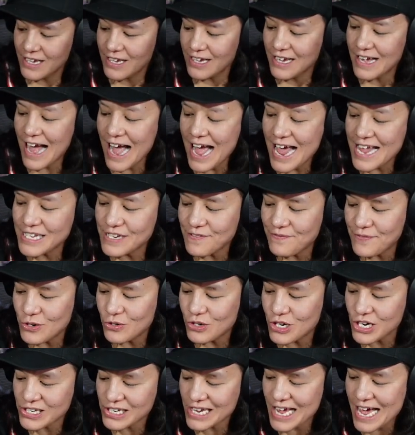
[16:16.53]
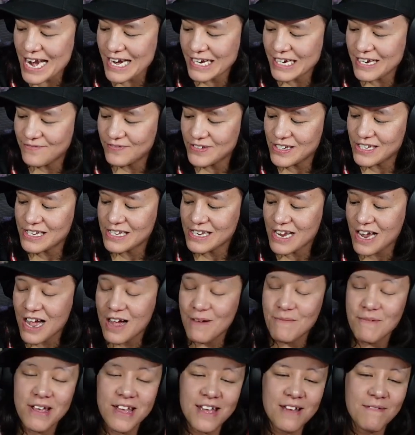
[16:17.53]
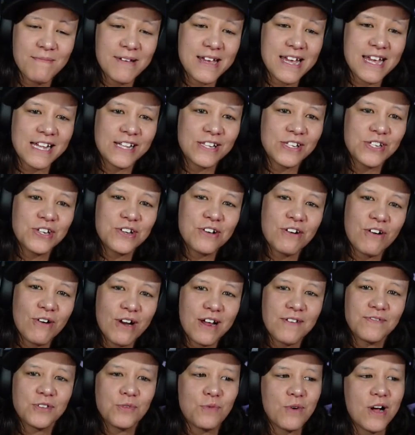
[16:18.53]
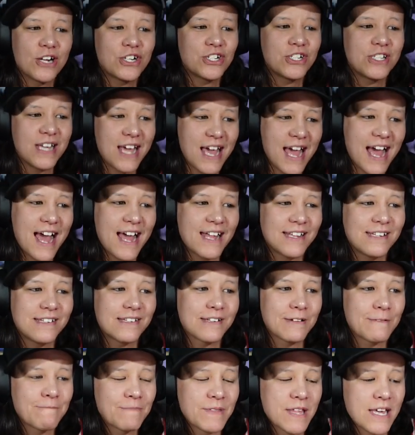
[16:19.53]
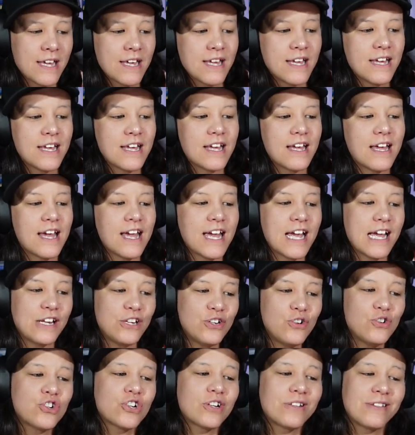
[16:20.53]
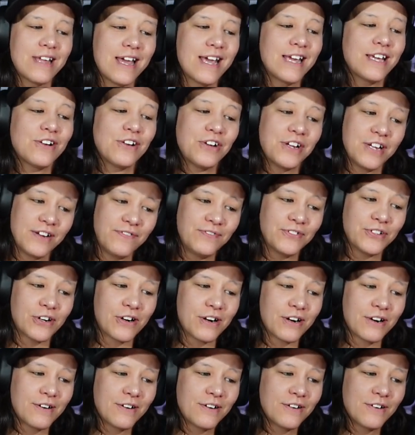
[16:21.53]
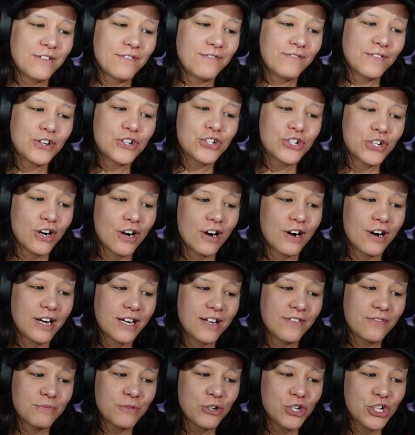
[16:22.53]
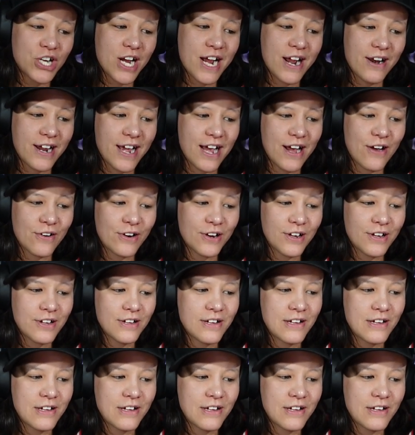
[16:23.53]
Guys, if you just got a gifted sub, it means you don't have to watch the ads. And you should thank your gifter. For sure. Give him a shout out.